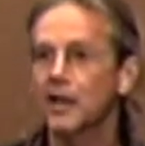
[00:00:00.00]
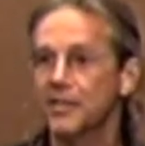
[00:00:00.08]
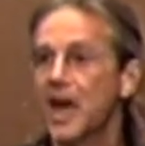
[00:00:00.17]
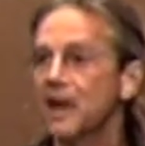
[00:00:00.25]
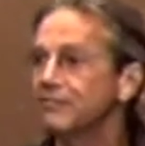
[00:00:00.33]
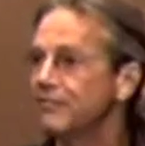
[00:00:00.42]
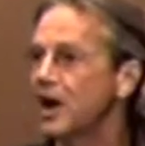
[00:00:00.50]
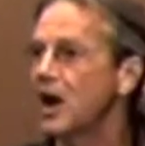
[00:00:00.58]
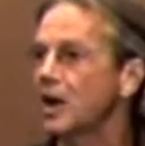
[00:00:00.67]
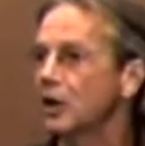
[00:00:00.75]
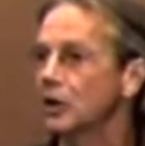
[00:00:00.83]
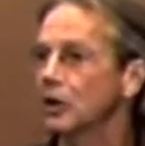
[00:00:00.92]
that
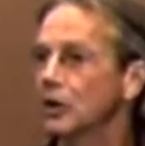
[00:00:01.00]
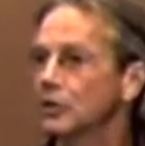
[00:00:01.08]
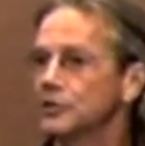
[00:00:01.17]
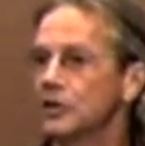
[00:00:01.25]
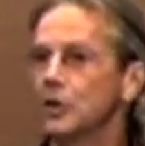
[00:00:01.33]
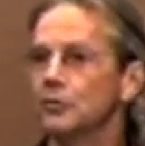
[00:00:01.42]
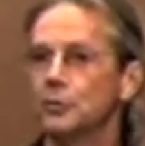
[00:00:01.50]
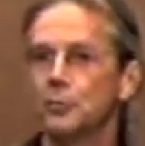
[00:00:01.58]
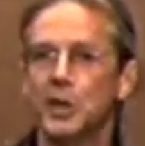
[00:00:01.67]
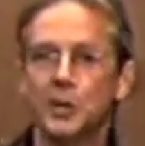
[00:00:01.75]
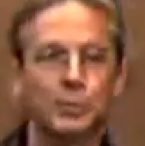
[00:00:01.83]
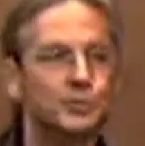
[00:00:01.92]
fire to other
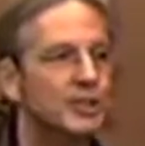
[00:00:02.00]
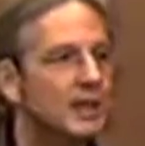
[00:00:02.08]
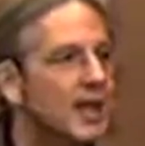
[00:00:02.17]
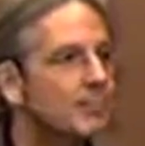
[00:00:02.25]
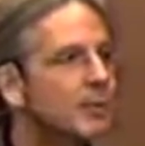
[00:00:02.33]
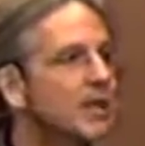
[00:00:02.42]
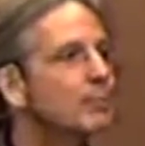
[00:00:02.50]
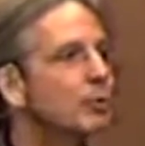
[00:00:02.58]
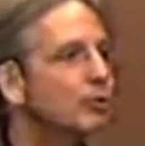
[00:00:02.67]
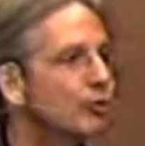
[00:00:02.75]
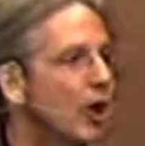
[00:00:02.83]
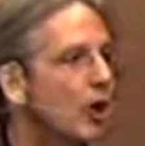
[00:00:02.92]
people, to let
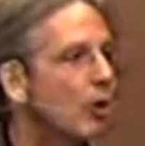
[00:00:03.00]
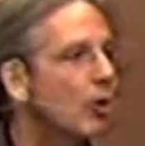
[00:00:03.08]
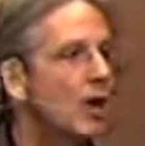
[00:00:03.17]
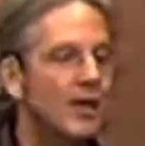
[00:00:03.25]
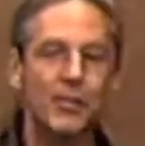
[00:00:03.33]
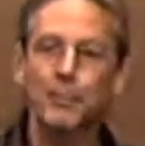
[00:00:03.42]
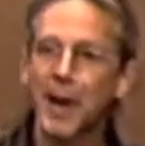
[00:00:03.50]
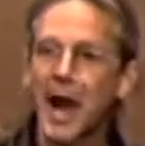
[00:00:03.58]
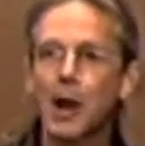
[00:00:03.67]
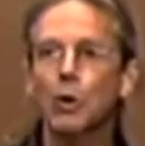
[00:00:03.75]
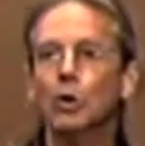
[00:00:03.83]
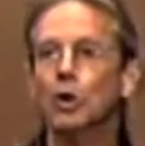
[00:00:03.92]
people know the
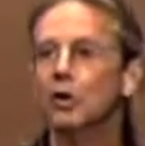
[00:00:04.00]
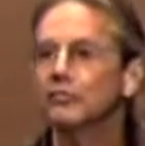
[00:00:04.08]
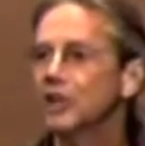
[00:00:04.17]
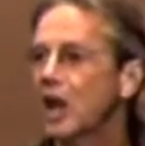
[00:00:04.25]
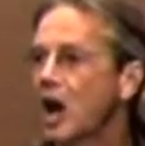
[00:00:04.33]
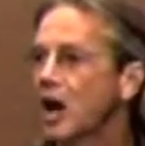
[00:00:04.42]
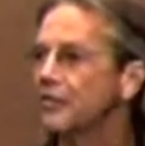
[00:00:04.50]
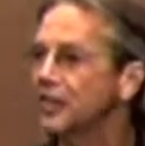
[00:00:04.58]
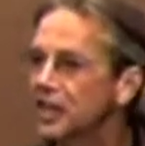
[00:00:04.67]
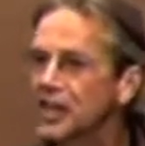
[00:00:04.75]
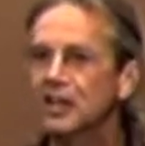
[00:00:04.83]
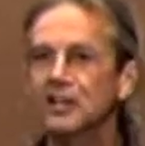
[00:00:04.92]
power of God, the
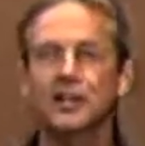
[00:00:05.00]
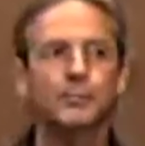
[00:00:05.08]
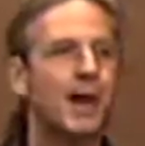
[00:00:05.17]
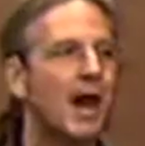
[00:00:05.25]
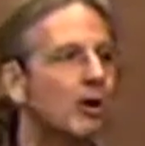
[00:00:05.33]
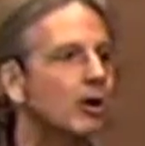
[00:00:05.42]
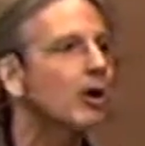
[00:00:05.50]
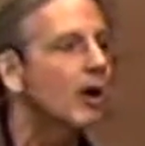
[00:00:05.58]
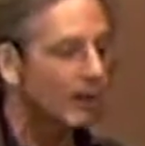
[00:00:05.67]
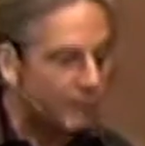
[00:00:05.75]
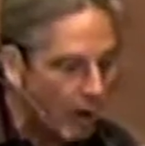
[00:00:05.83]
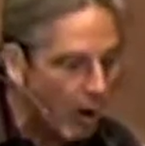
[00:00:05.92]
healing power
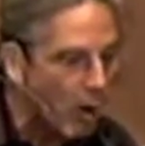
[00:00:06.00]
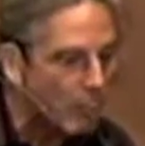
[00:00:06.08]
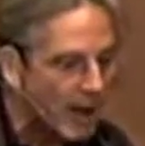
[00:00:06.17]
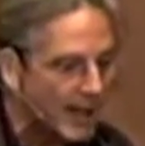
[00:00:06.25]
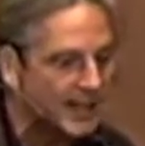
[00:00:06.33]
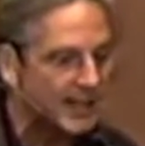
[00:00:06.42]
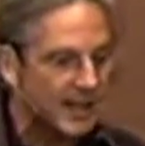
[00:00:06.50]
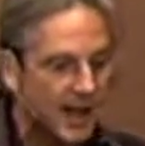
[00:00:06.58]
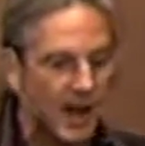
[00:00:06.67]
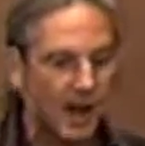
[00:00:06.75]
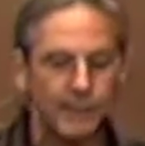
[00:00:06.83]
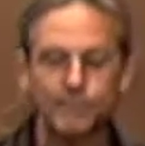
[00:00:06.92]
of Almighty
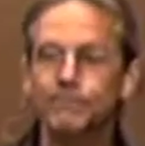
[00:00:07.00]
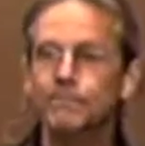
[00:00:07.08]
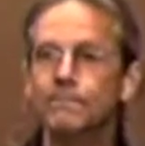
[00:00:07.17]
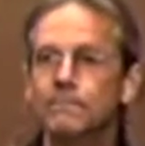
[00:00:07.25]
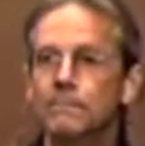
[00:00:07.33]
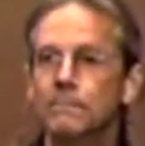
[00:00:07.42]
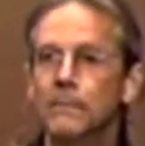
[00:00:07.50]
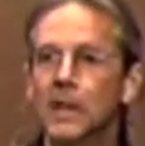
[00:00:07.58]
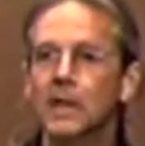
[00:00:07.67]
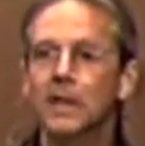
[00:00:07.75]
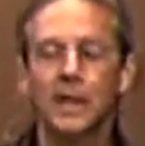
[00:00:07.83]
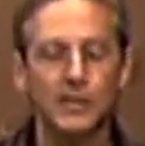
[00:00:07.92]
God.
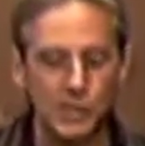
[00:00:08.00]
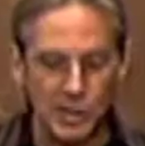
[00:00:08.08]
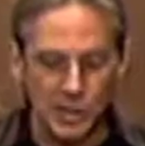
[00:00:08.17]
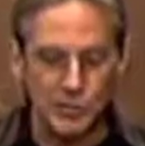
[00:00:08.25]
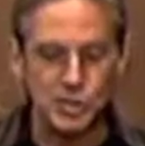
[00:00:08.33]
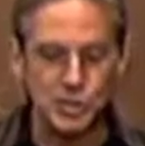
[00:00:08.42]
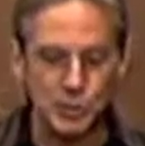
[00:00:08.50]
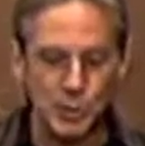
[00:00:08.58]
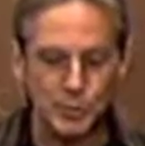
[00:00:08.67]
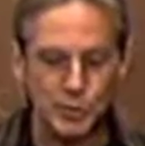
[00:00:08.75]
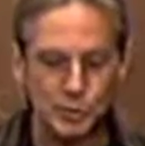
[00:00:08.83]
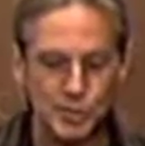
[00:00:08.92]
In the, in the
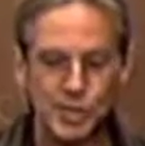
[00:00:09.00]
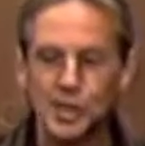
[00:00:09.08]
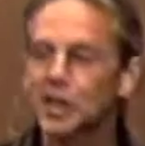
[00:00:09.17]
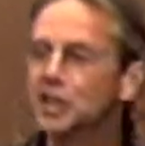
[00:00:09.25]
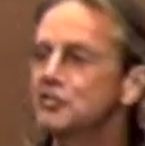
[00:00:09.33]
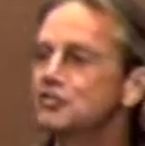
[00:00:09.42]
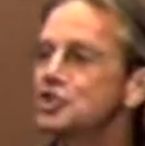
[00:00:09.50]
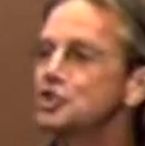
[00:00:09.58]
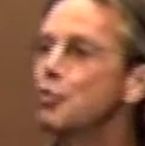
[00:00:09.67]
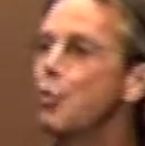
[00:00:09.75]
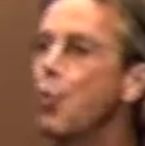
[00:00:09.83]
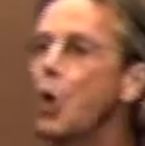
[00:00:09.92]
scriptures, it gives
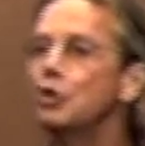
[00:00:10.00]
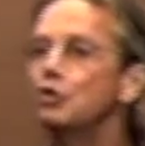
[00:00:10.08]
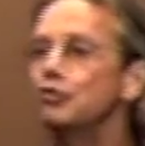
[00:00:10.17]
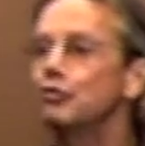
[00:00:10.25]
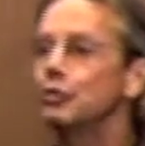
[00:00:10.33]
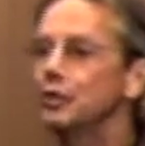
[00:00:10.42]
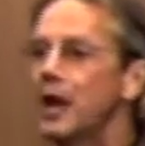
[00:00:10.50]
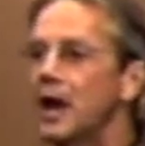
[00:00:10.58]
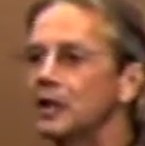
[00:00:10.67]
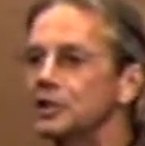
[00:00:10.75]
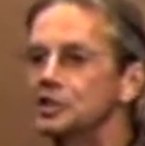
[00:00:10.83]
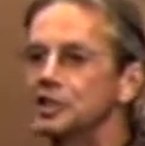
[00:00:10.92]
this wonderful
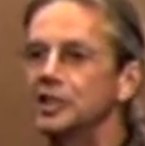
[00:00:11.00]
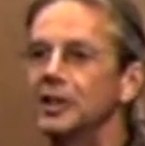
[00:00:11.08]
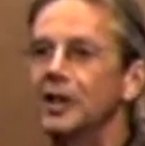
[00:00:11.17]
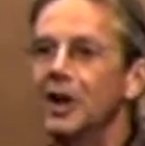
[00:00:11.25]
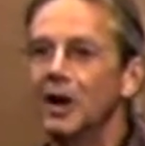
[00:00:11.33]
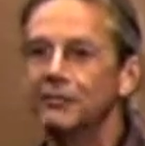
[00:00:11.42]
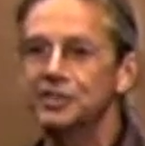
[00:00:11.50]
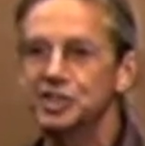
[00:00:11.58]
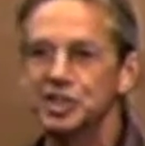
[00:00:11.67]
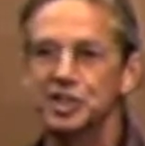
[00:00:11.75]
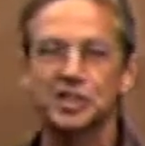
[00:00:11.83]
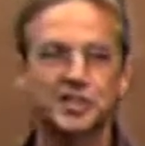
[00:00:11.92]
analogy of
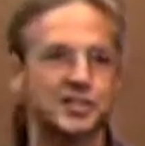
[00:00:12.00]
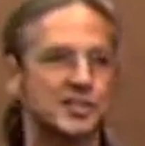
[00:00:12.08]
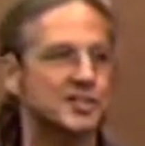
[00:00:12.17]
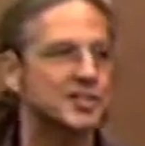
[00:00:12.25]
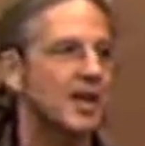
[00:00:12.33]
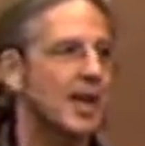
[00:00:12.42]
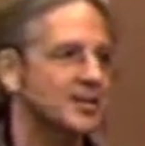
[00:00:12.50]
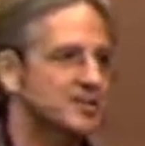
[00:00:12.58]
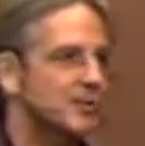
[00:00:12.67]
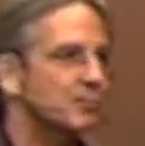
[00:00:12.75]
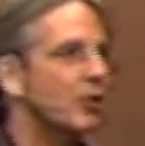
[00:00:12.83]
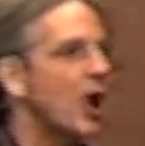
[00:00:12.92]
Jesus
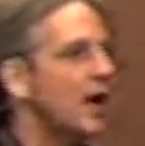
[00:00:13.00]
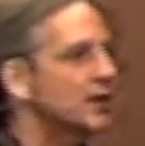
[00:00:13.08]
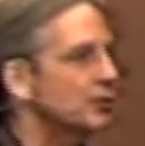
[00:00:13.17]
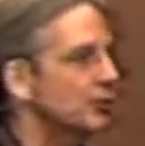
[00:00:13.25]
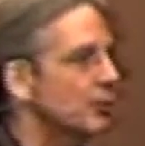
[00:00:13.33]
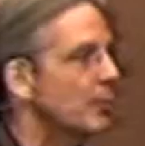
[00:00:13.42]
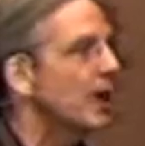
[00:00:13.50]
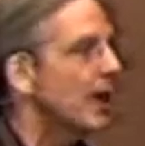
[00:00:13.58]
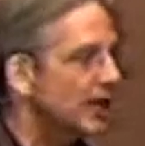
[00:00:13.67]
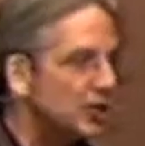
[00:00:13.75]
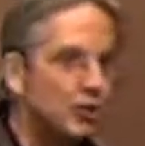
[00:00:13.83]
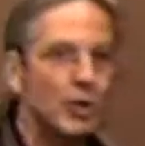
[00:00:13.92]
as the bridegroom
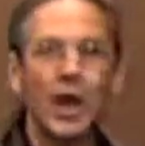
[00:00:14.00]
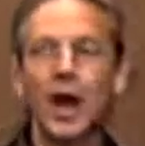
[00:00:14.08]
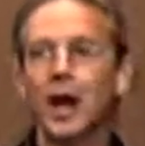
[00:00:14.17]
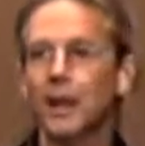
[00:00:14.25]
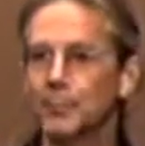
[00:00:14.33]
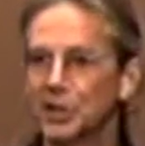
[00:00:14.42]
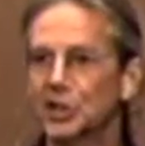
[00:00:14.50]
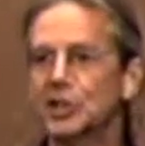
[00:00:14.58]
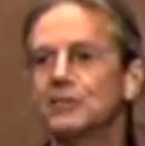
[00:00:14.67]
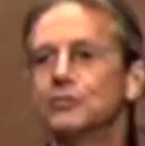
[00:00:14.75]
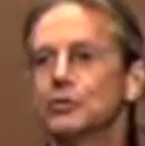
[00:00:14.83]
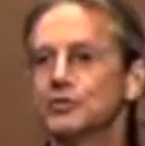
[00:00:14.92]
and you and I,
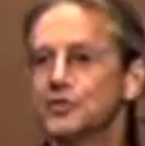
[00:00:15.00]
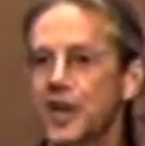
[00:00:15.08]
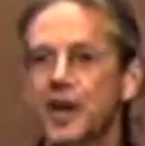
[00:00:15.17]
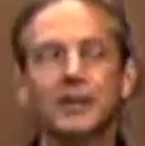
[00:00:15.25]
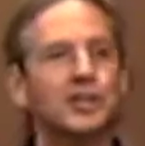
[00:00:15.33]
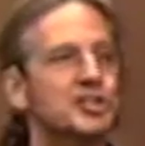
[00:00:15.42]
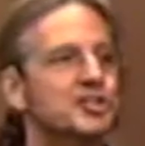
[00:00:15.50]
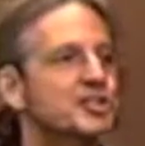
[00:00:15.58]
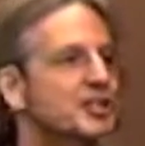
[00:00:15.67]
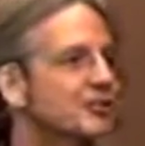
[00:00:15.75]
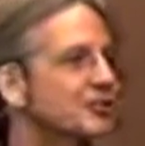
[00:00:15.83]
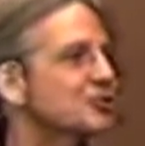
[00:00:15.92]
believers, the
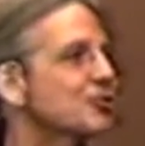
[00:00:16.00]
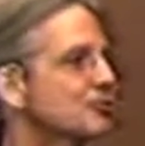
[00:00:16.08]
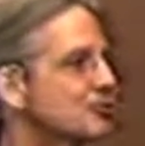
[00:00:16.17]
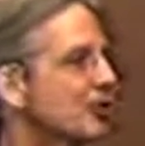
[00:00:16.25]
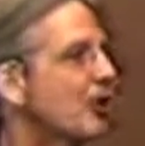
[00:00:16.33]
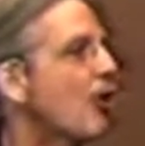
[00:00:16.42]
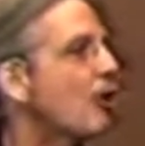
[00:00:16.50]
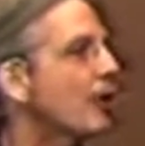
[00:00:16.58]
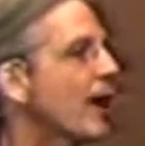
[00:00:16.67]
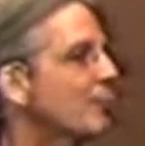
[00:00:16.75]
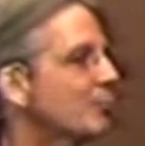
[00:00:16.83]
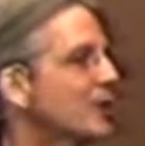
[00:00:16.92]
ecclesia, the church, the called
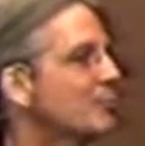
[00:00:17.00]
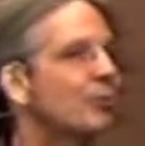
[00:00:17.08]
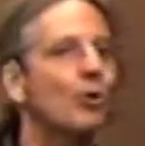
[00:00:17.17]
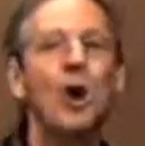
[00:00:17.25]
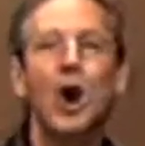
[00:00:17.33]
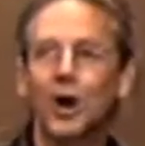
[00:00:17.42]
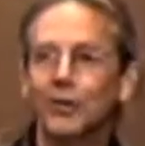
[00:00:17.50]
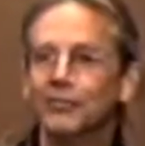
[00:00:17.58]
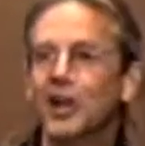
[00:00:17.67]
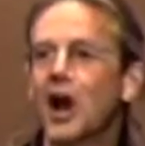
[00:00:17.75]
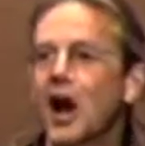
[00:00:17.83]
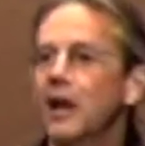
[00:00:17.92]
out people of
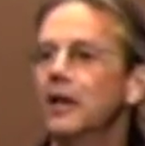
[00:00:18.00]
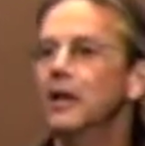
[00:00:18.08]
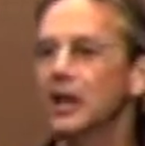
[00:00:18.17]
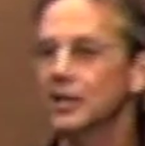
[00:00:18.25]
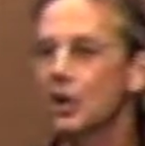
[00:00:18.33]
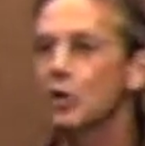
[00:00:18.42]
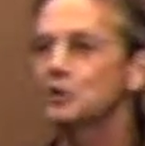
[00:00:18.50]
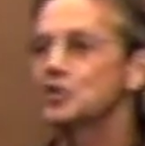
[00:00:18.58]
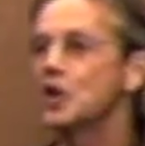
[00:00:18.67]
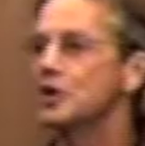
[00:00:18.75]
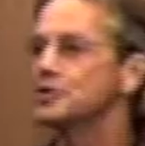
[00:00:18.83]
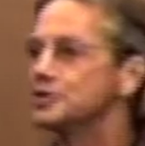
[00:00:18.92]
God. It calls
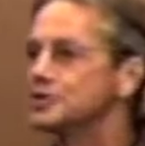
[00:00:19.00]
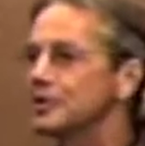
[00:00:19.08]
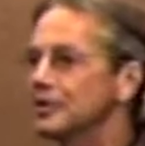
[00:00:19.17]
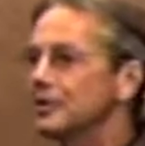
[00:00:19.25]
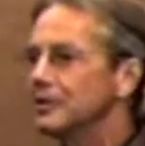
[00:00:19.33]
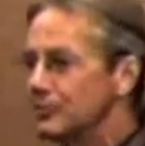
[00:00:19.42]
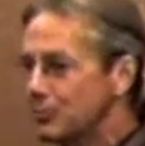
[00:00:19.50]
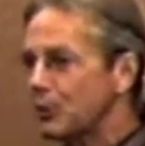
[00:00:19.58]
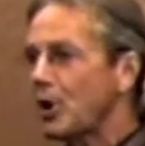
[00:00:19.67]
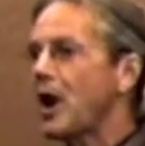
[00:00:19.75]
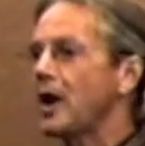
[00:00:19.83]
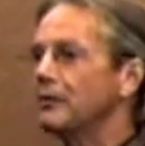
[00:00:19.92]
us the
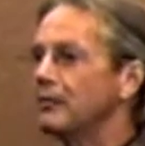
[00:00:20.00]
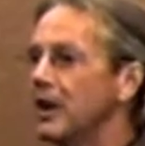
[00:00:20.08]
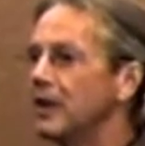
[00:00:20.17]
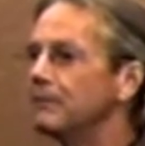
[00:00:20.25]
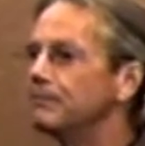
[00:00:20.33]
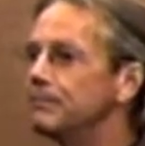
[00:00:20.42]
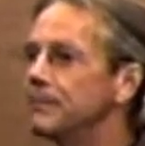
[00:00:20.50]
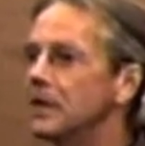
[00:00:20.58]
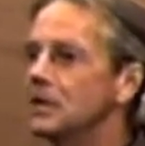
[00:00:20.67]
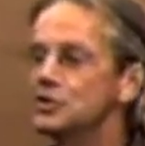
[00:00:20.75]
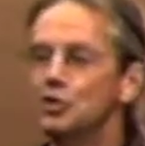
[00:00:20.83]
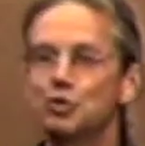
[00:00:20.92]
bride, right?
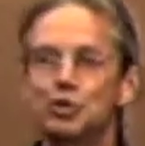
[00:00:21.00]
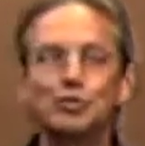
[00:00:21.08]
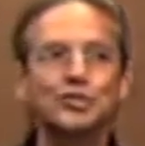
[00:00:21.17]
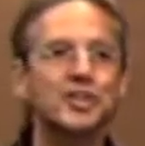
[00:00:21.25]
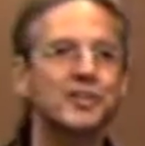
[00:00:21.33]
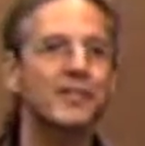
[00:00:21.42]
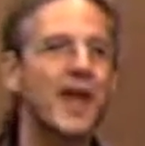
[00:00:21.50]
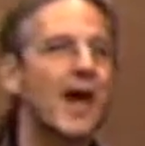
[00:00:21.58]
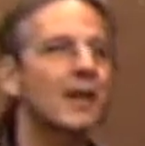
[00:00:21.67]
So, using that